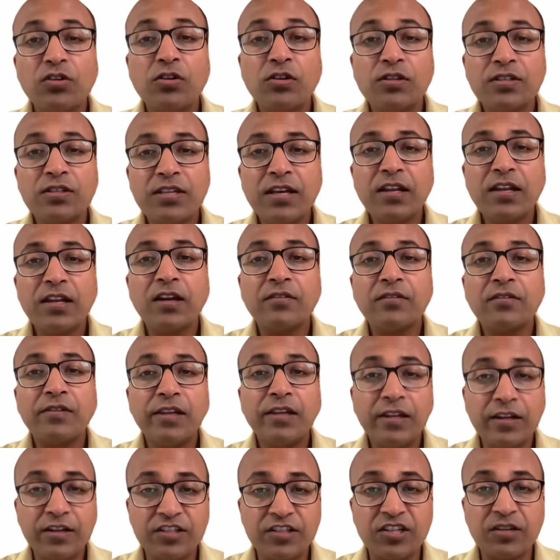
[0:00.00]
you'll see a lot of
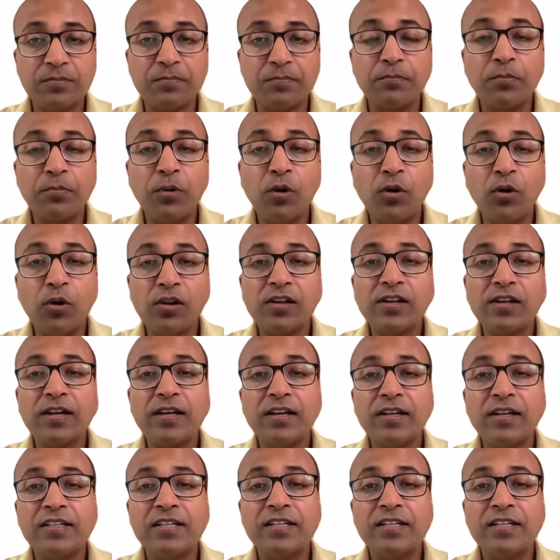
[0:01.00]
leadership, bold,